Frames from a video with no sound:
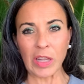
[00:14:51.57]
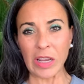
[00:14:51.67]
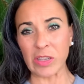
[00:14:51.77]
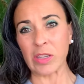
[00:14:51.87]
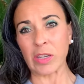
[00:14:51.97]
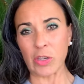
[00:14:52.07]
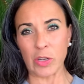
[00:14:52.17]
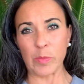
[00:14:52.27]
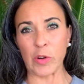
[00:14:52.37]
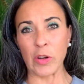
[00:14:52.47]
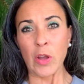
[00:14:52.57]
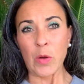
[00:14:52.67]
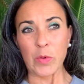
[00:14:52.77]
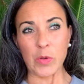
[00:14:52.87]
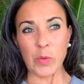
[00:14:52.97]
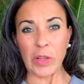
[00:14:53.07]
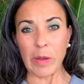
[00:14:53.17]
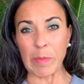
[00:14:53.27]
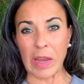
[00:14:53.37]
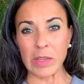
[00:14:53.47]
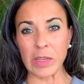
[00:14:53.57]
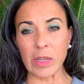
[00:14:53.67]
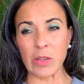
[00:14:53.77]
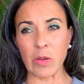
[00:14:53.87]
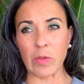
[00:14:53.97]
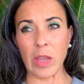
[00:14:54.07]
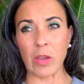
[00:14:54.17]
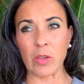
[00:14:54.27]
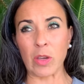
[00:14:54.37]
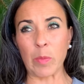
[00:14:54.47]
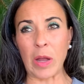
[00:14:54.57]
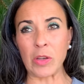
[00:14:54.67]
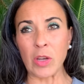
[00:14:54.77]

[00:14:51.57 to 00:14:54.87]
Last discussion board was really amazing, so thank you so much.